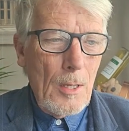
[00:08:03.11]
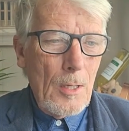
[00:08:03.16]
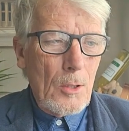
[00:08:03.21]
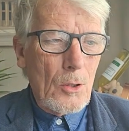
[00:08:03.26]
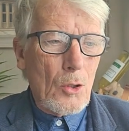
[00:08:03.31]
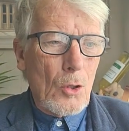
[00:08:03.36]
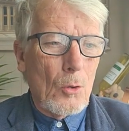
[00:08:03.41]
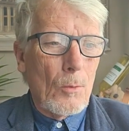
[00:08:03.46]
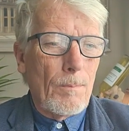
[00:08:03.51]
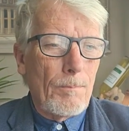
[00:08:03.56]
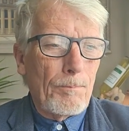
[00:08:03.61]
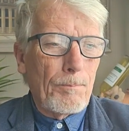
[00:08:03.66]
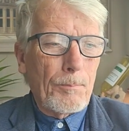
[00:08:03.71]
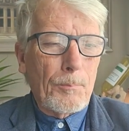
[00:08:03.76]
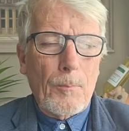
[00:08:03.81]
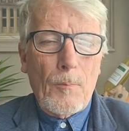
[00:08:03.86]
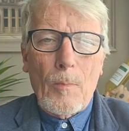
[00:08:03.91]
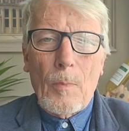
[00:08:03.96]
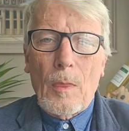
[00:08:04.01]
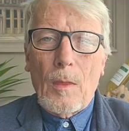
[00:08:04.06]
So
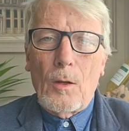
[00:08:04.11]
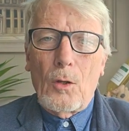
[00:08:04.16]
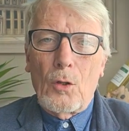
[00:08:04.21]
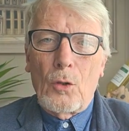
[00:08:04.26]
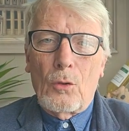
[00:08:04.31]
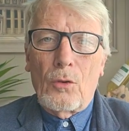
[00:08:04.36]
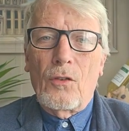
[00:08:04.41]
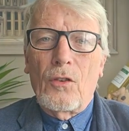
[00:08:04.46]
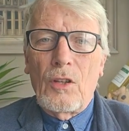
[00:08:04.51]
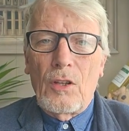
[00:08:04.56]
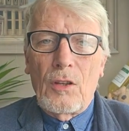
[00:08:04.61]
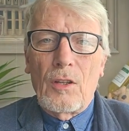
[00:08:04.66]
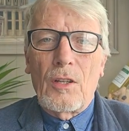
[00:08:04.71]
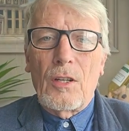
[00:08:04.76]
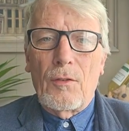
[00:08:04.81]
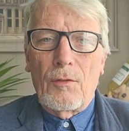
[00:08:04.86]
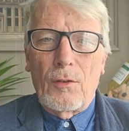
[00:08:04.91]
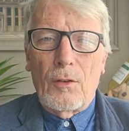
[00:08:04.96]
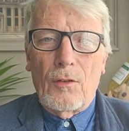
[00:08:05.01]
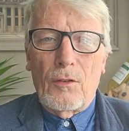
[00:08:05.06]
you can see the
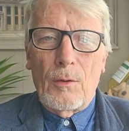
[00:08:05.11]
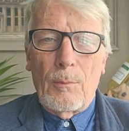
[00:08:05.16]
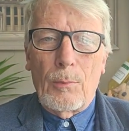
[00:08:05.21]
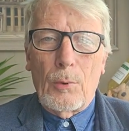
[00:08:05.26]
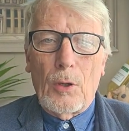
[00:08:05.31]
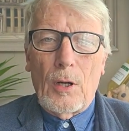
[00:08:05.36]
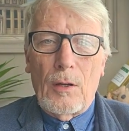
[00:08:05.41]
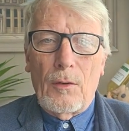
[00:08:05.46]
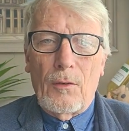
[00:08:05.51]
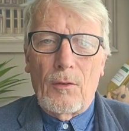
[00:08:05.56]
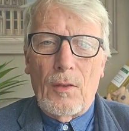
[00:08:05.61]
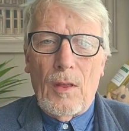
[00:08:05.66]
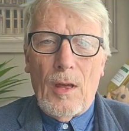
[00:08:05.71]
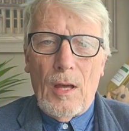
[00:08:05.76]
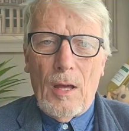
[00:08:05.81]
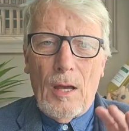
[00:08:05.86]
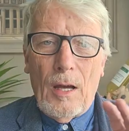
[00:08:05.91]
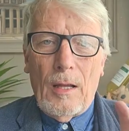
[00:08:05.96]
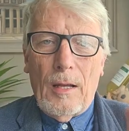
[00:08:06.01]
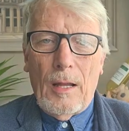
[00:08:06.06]
difference in price
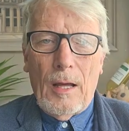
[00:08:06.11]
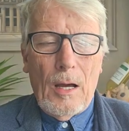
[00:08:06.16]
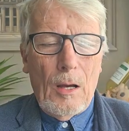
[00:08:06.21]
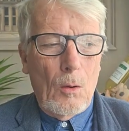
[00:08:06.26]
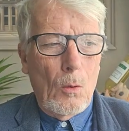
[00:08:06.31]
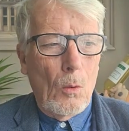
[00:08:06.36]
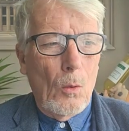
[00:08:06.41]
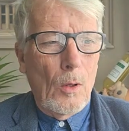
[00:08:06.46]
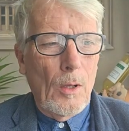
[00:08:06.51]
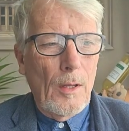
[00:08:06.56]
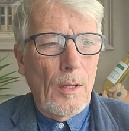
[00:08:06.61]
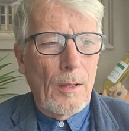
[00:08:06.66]
there and how